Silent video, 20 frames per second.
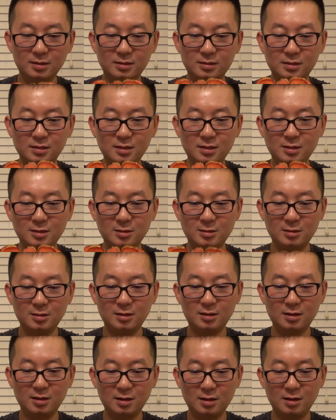See?
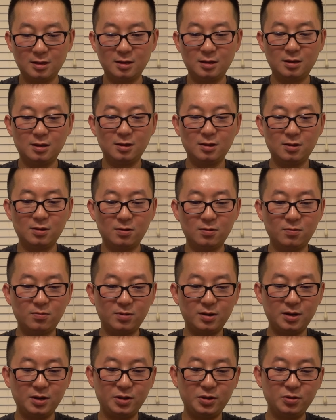
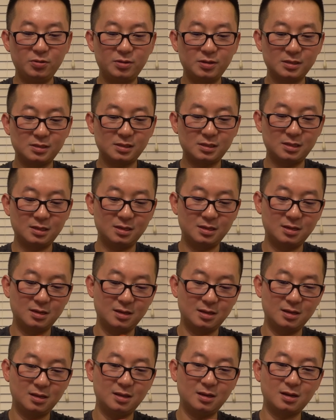When I do this,
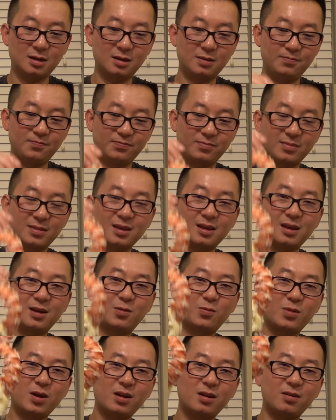look, it
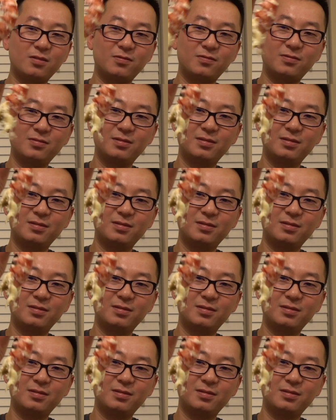comes right off.